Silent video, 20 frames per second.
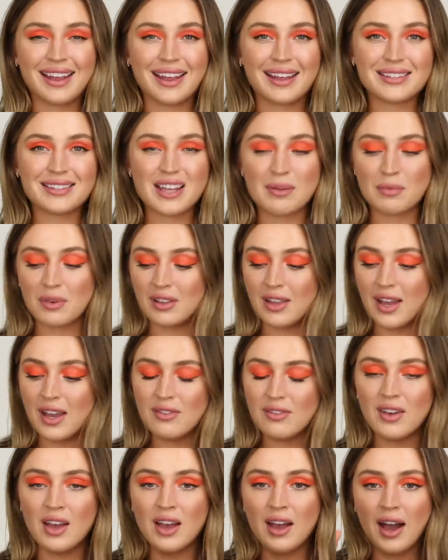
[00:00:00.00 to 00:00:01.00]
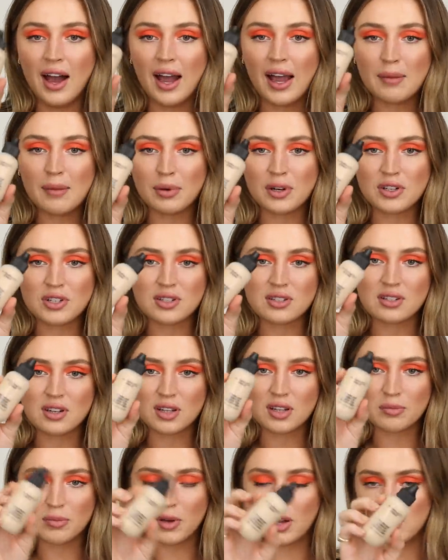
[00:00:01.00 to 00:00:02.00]
and summer life. I purchased
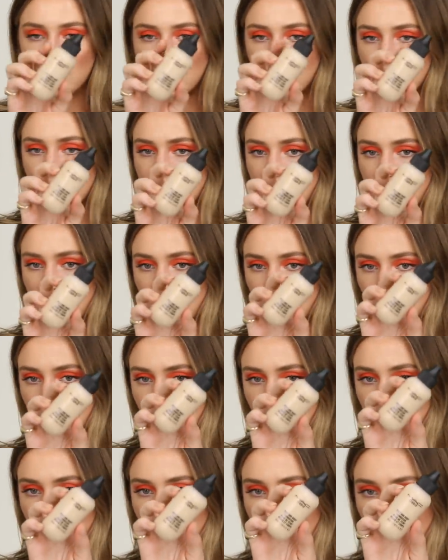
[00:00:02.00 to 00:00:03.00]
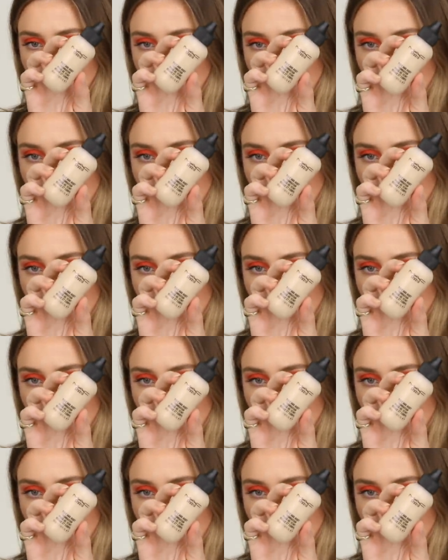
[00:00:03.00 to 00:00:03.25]
another bottle of C3.